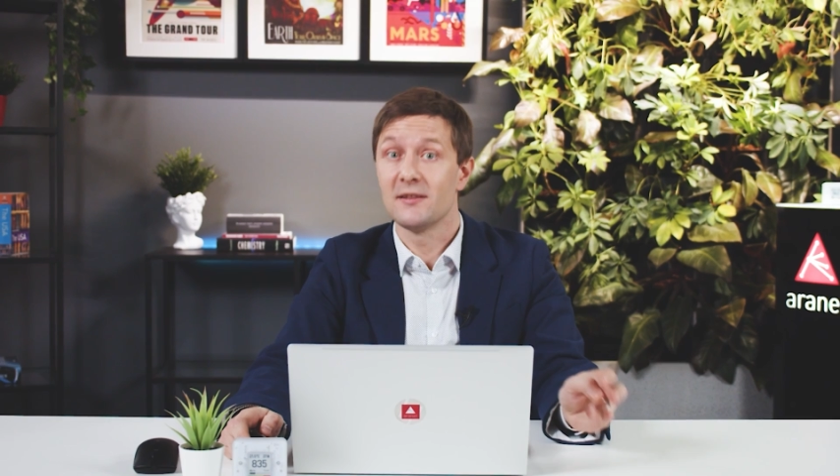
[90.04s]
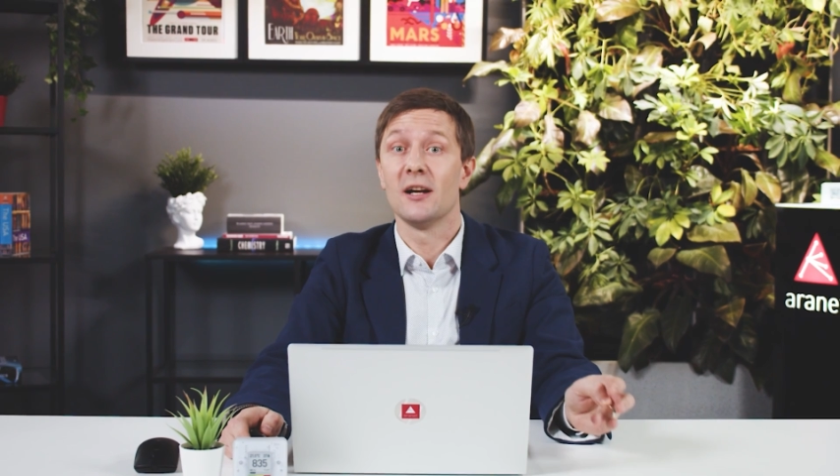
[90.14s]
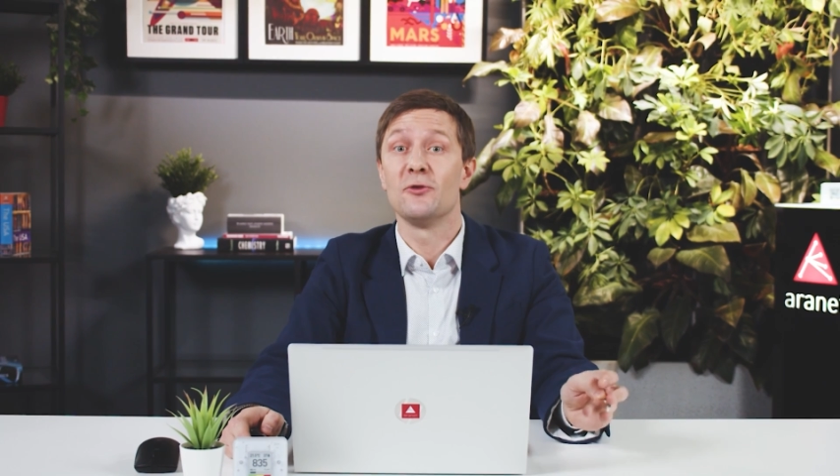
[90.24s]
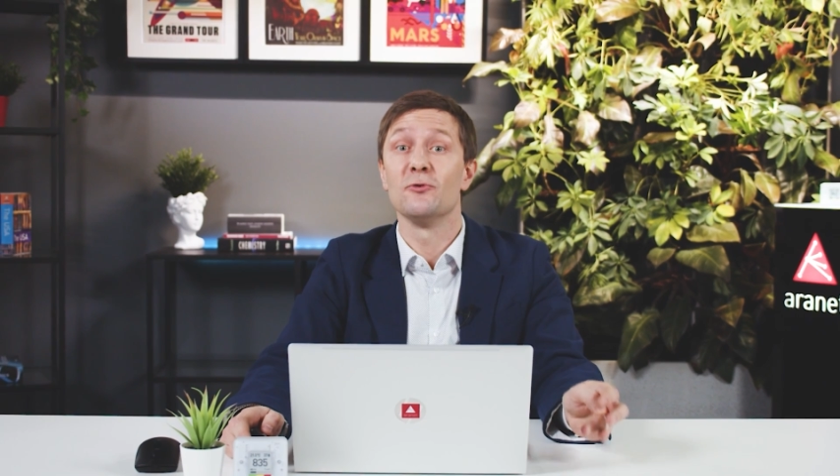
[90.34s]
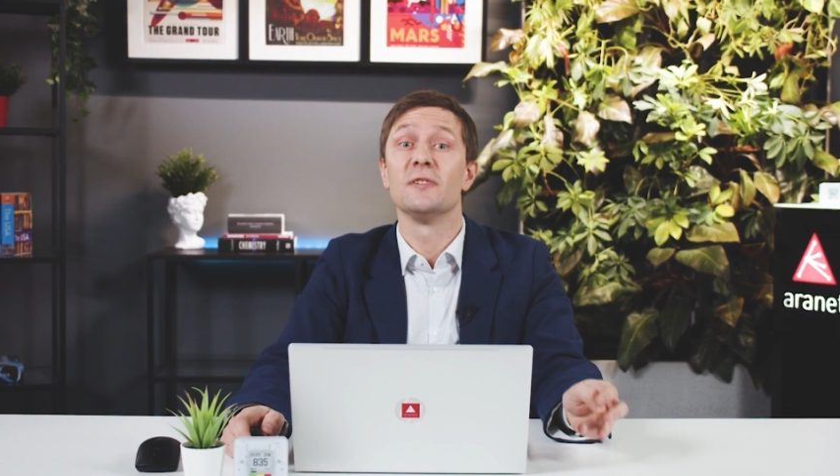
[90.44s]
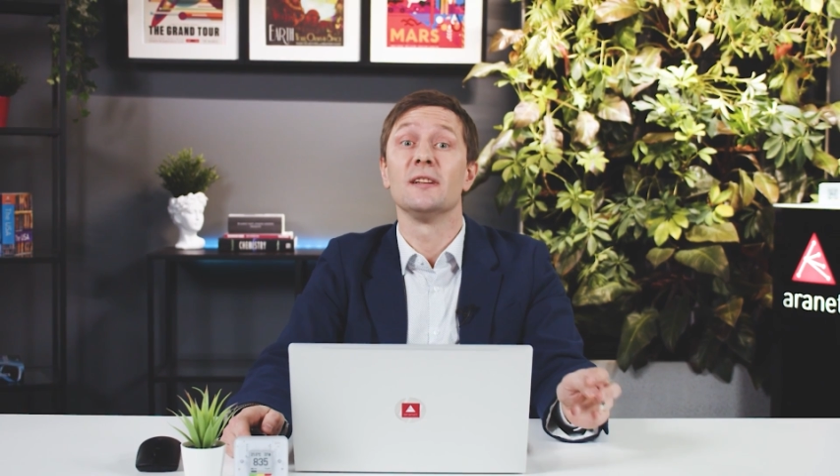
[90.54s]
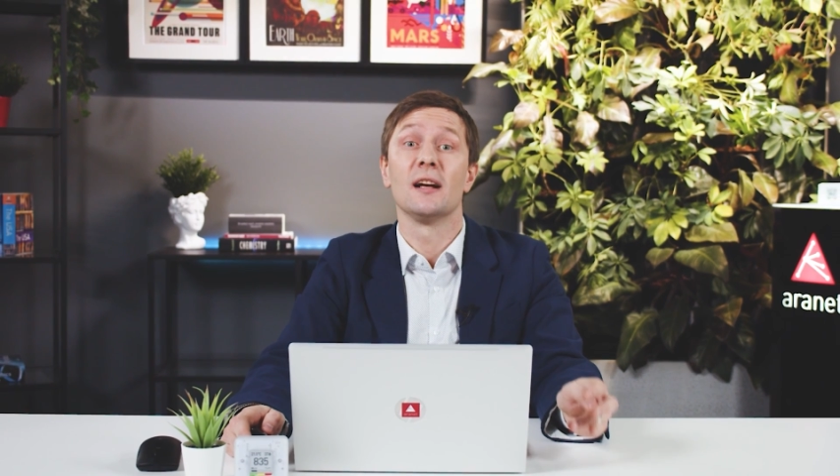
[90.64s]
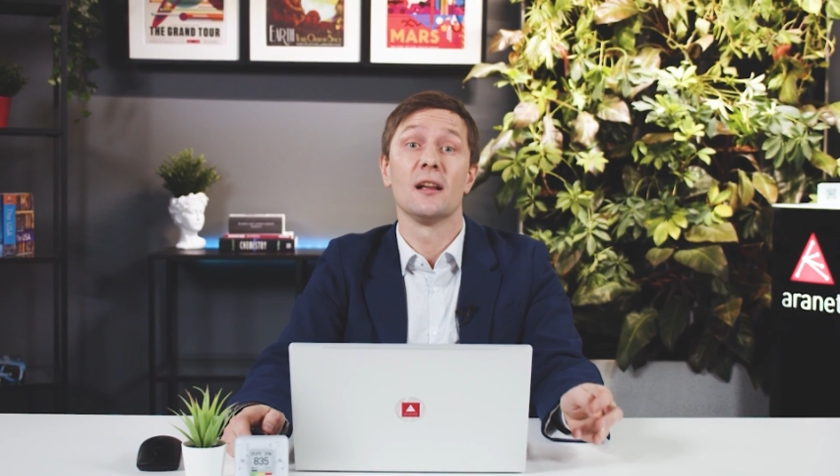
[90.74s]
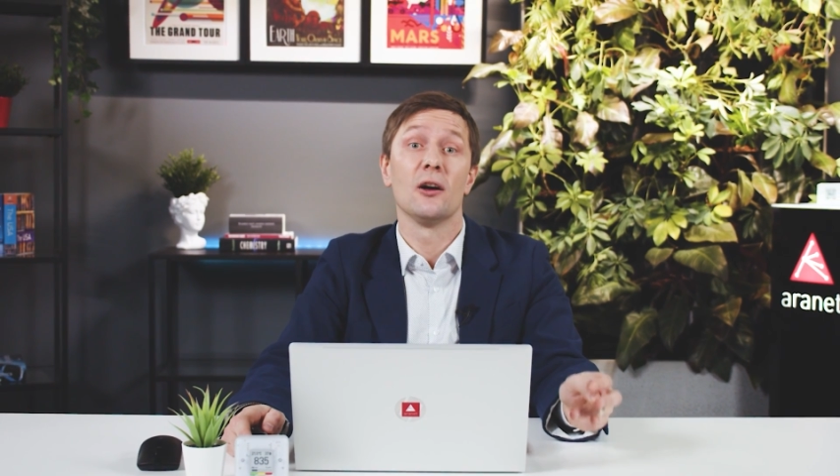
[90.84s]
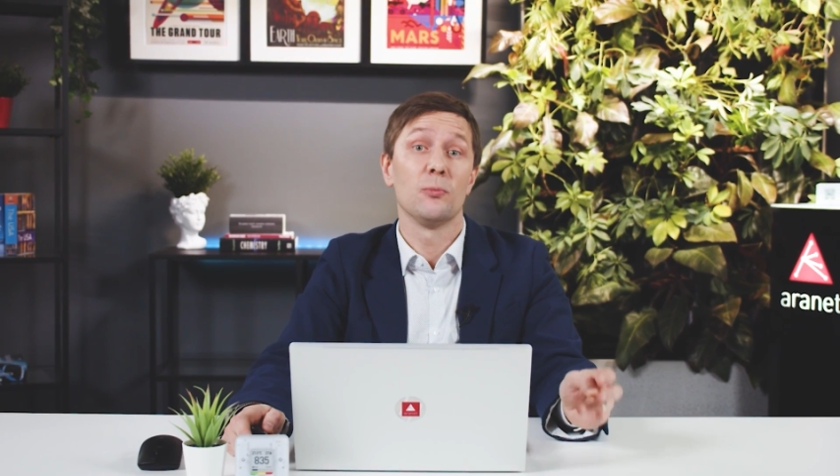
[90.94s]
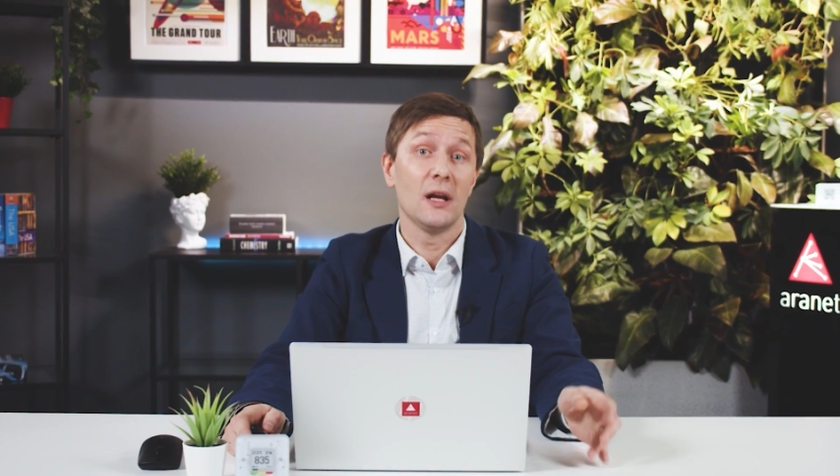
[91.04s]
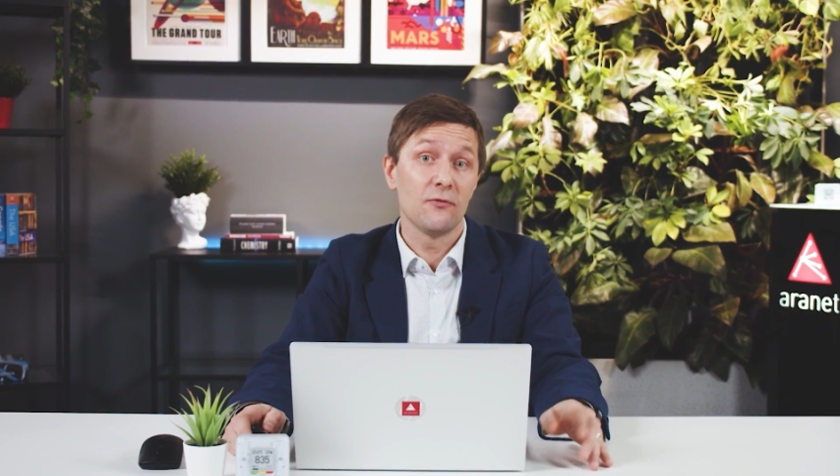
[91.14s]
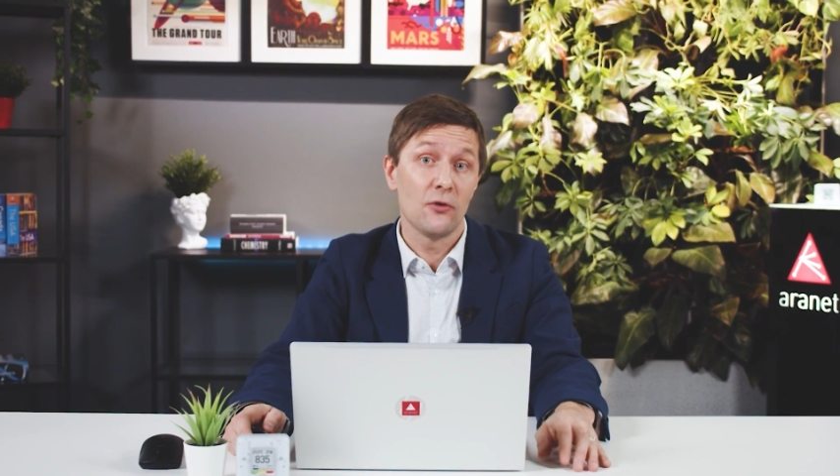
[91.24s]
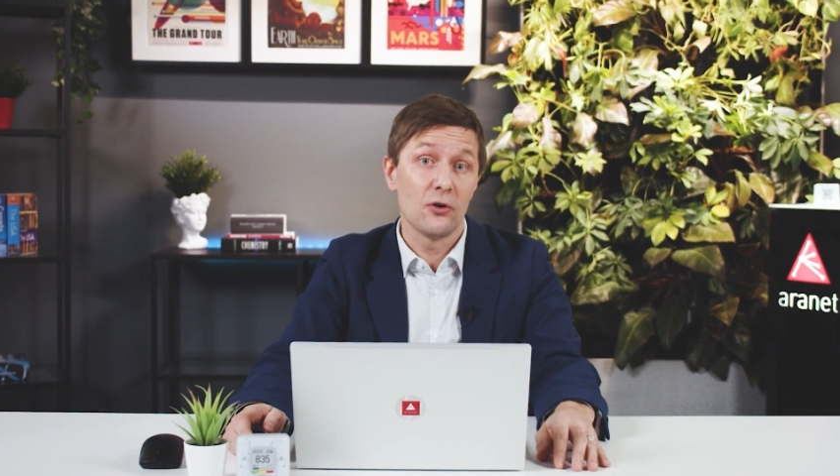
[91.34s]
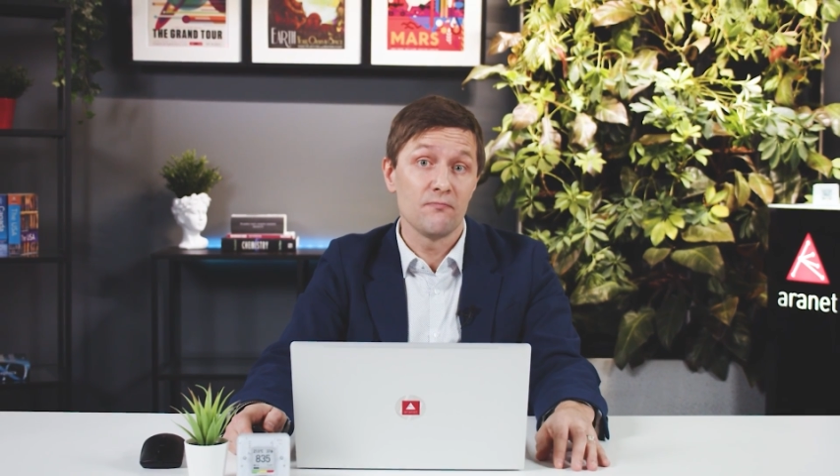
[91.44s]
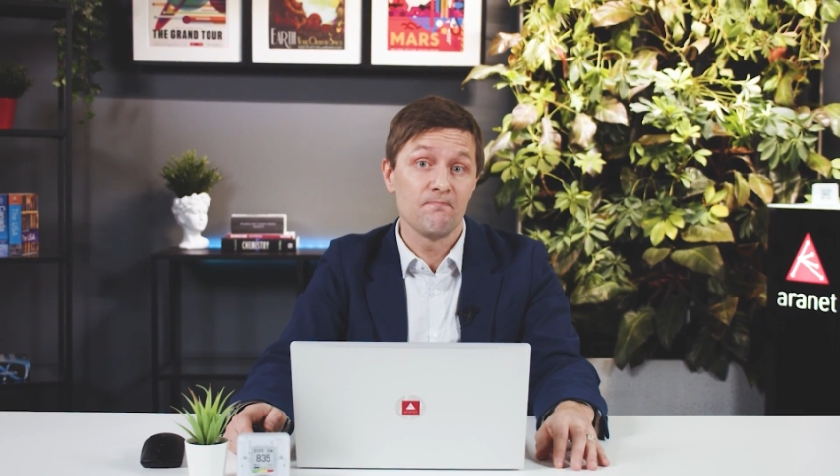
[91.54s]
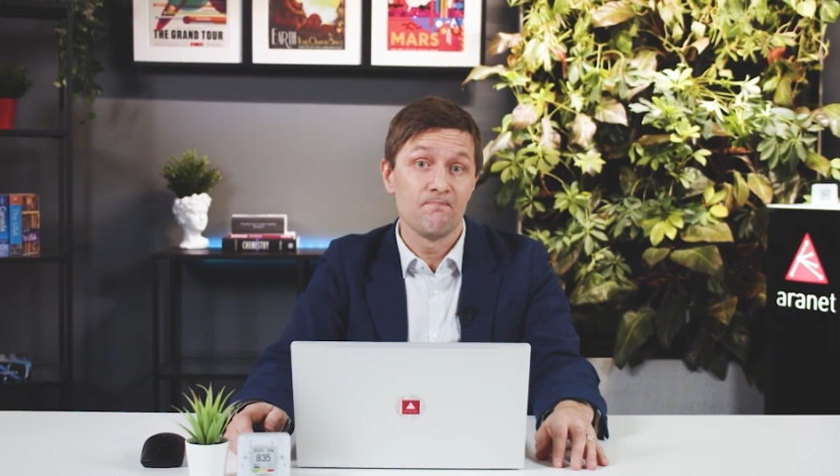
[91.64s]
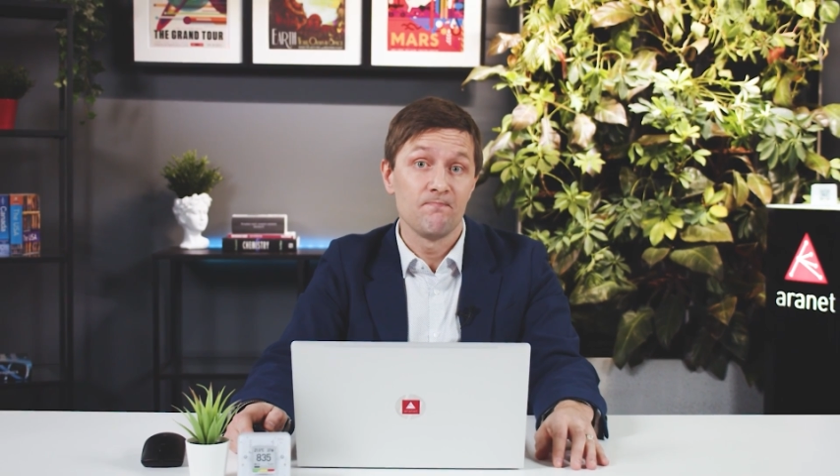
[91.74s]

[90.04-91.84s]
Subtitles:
start using the cloud platform,